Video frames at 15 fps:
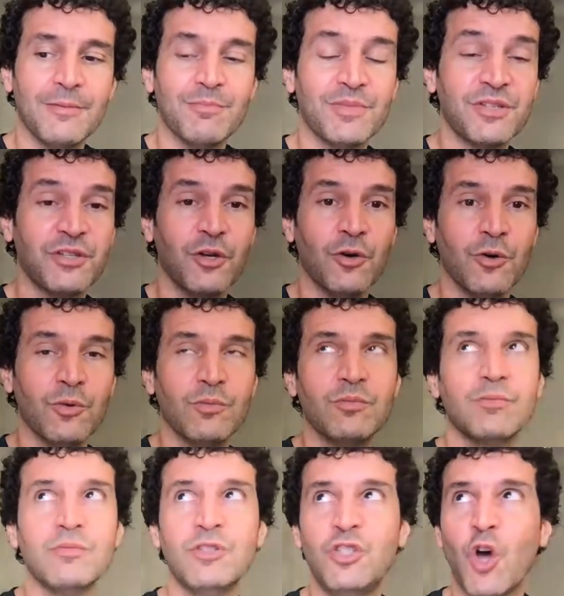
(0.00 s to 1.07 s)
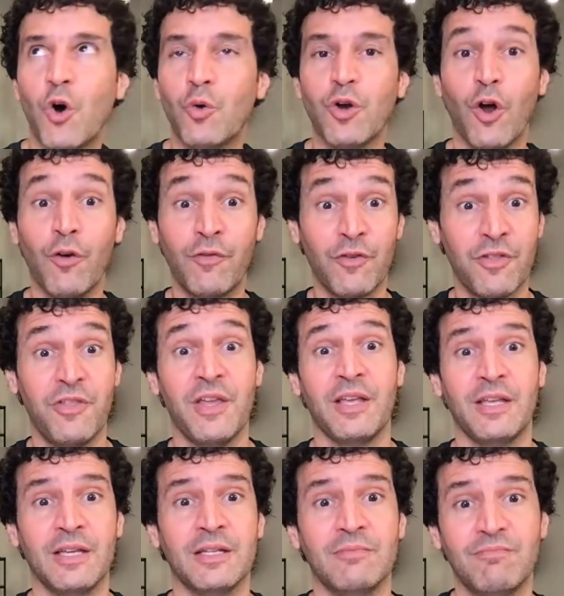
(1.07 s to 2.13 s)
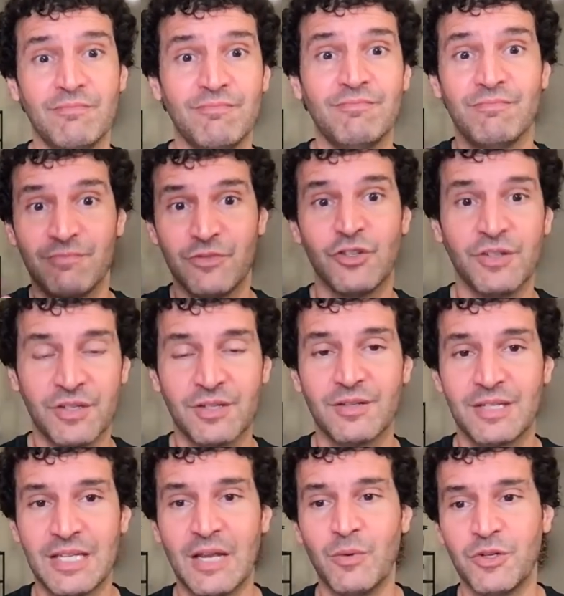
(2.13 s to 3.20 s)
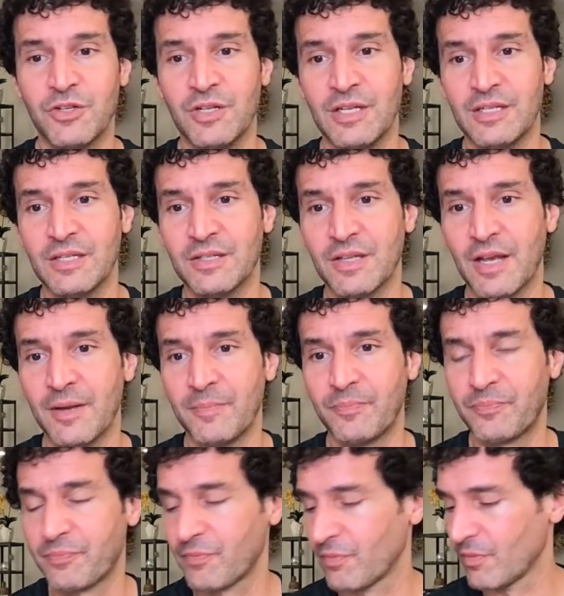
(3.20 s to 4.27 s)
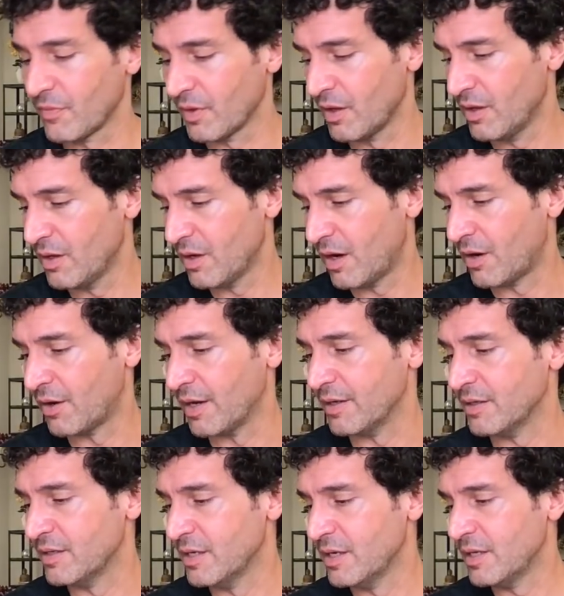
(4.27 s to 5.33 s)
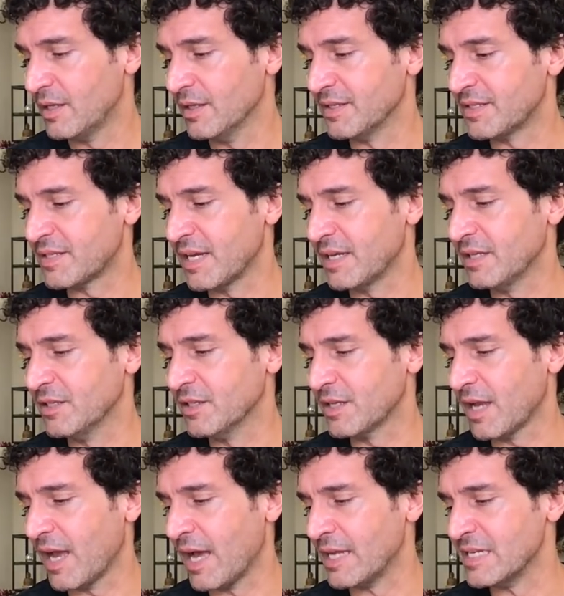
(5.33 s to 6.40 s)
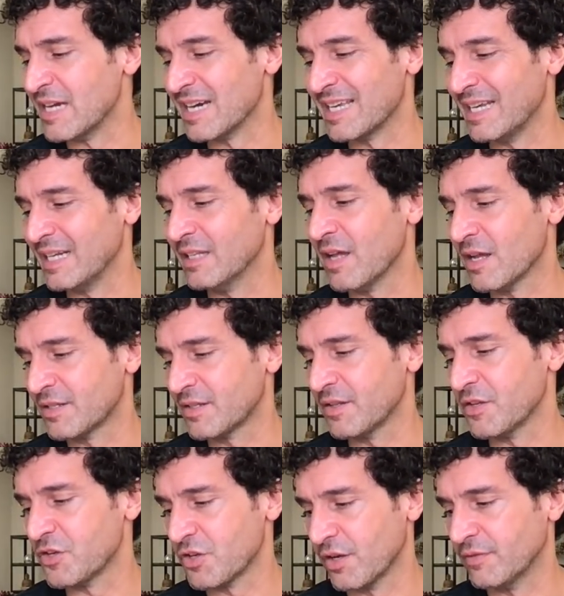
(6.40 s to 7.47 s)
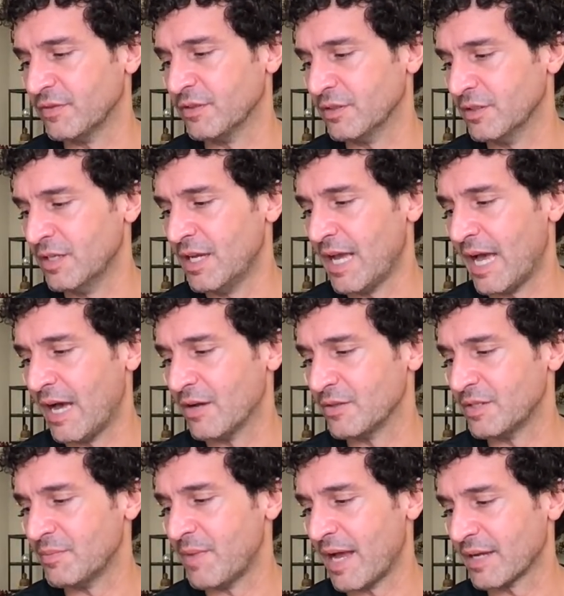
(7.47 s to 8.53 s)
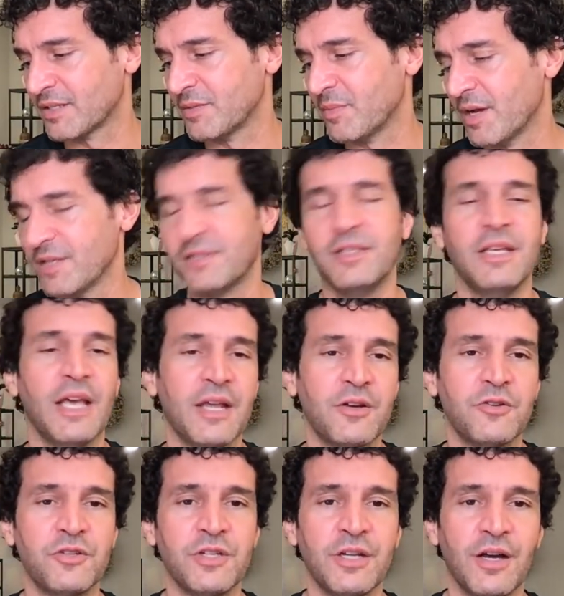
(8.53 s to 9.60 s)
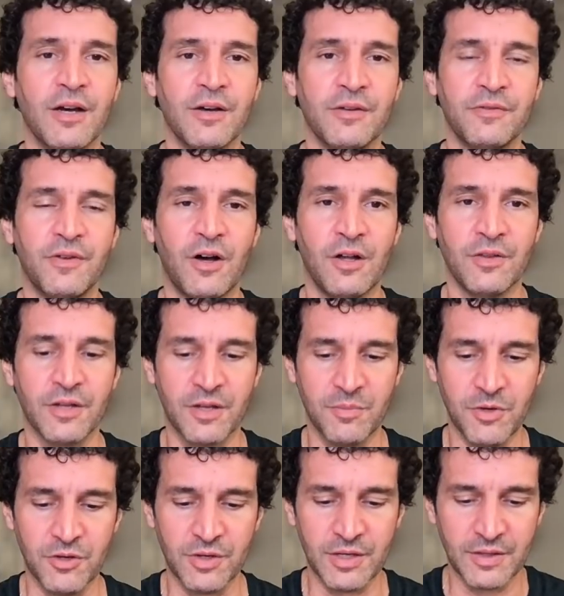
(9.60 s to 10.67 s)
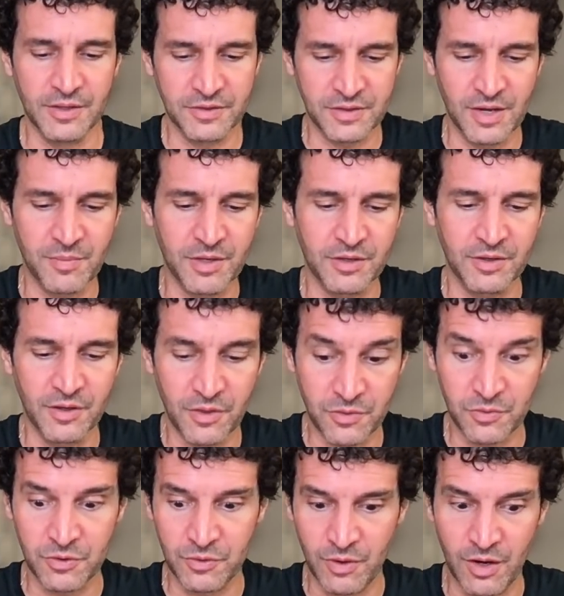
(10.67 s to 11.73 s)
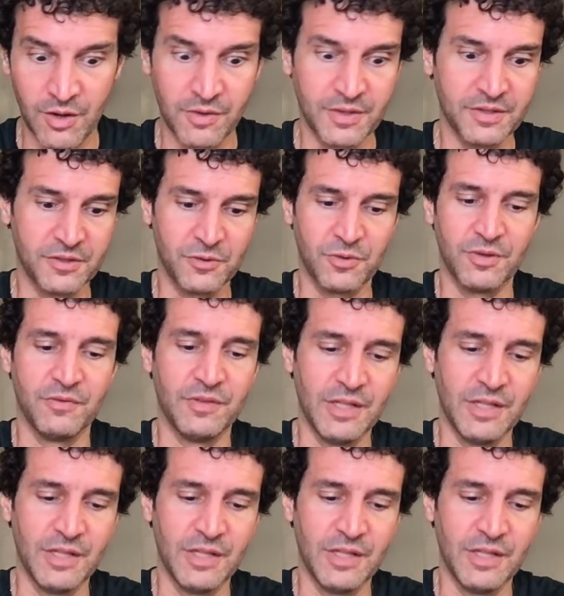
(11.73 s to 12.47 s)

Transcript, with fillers: So don't overthink it. Just say what you need to say. All right, let's take a look at not getting lost in the shuffle, how to maximize the energy of all the community that's coming through, all this sort of